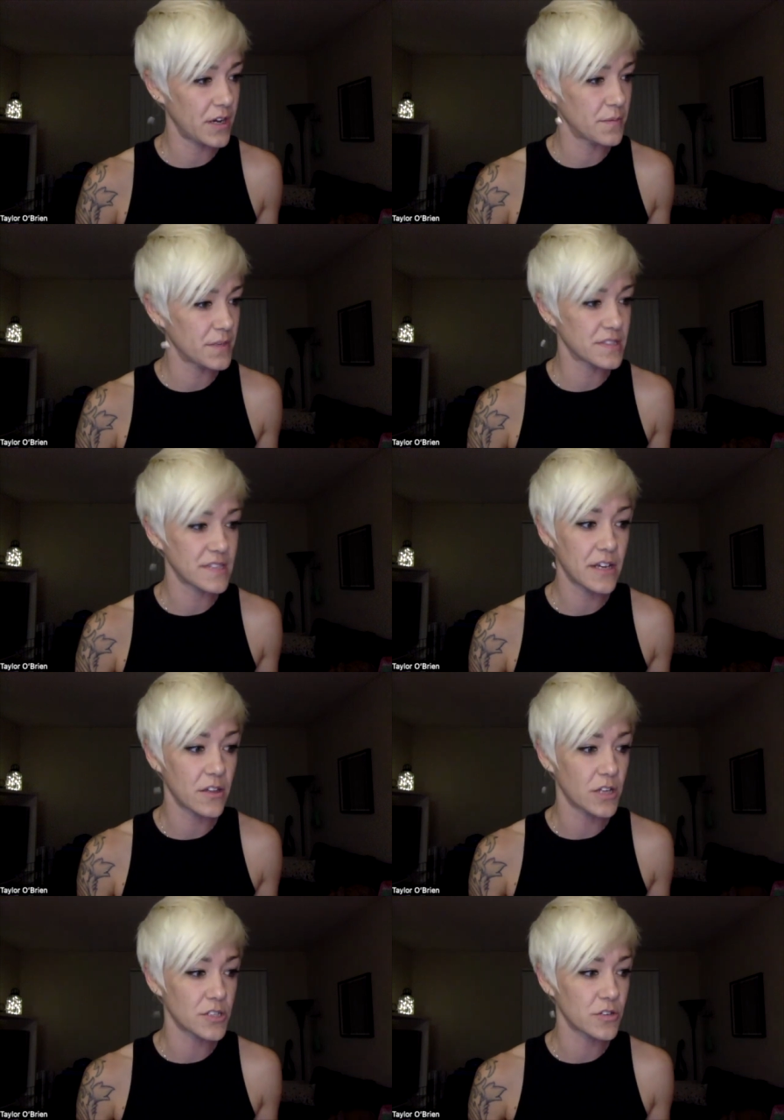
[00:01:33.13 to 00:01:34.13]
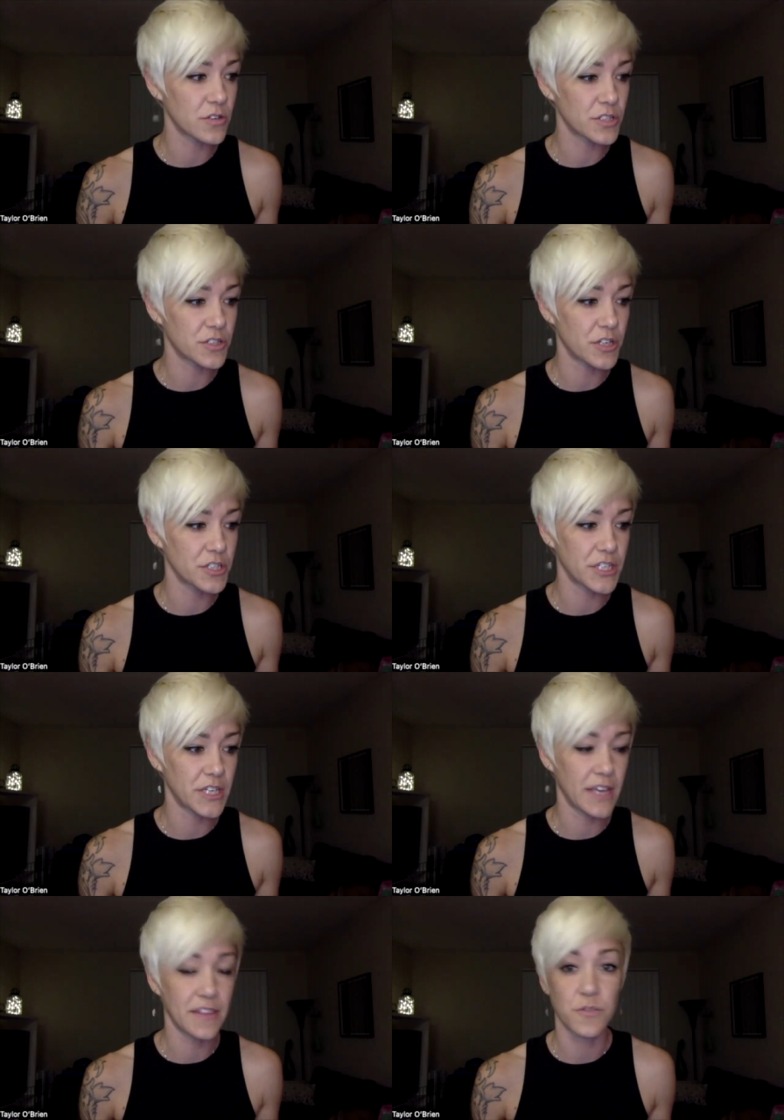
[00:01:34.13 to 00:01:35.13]
Um, there's psychological
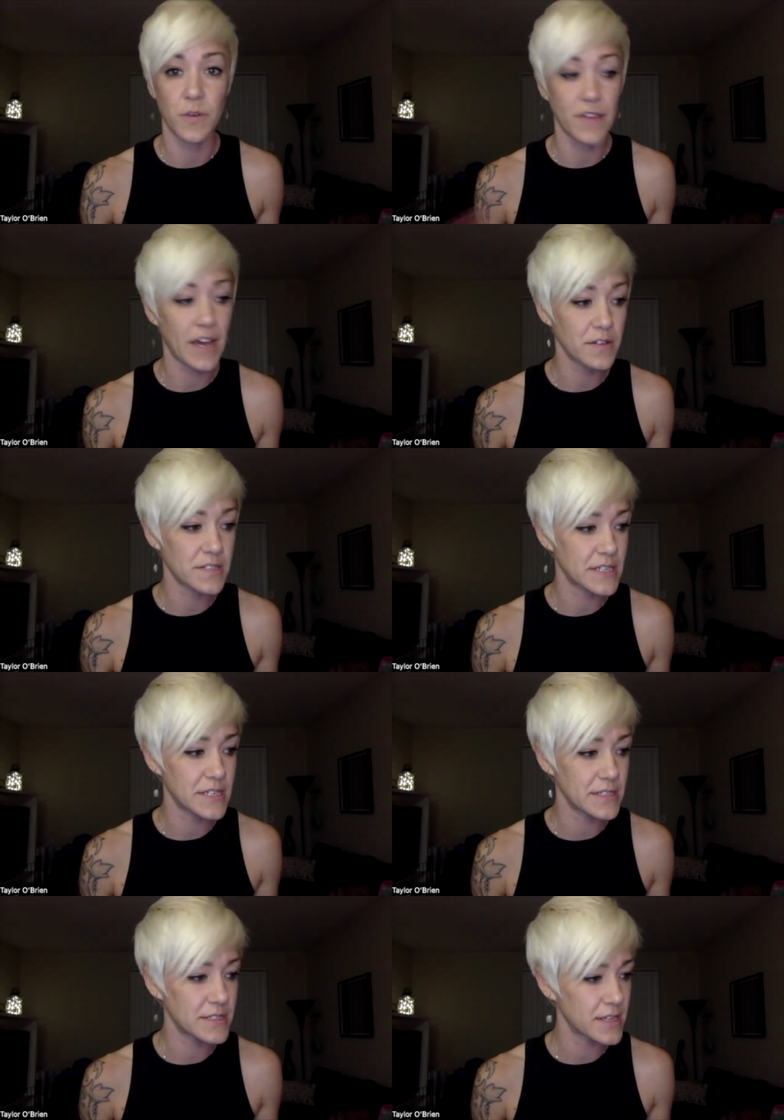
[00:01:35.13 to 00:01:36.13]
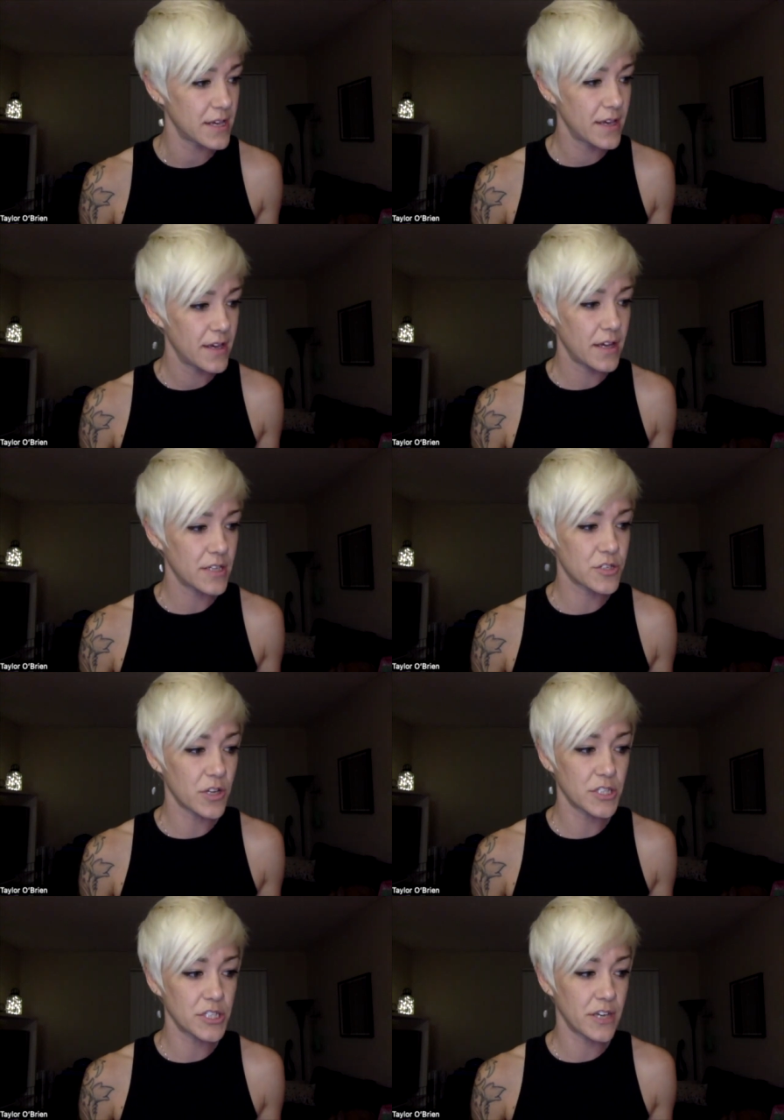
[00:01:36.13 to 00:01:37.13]
astrology and the 12 houses,
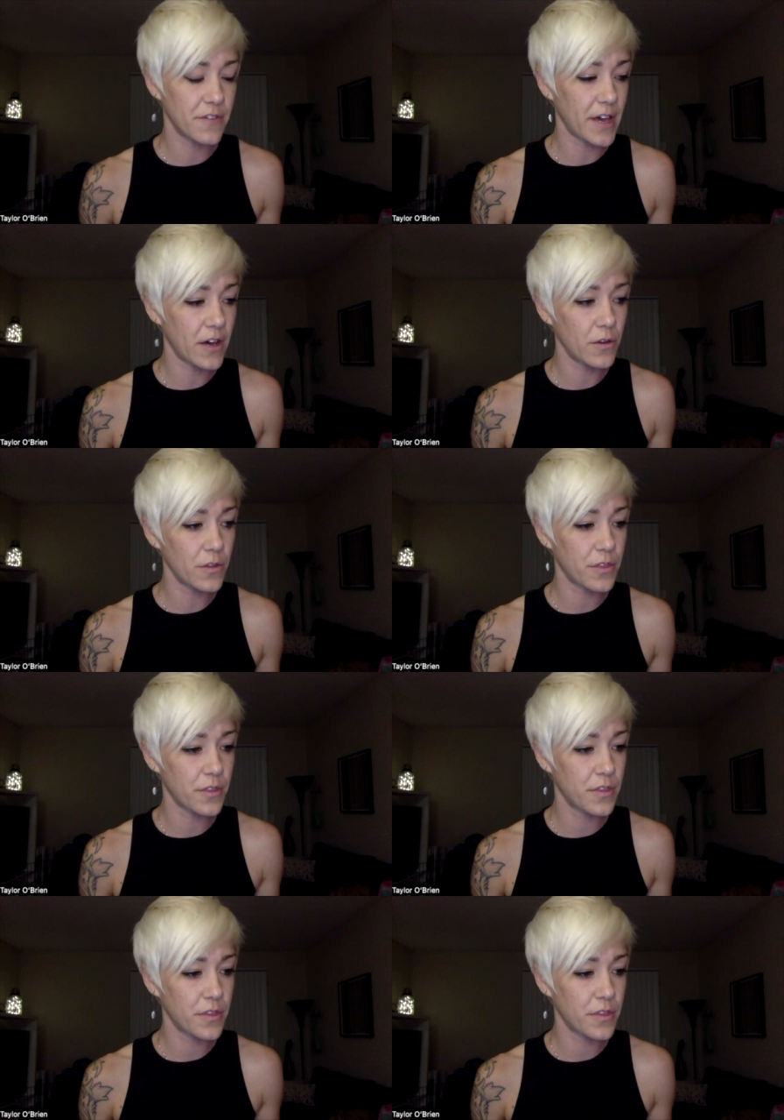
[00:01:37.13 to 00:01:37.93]
astrology of health,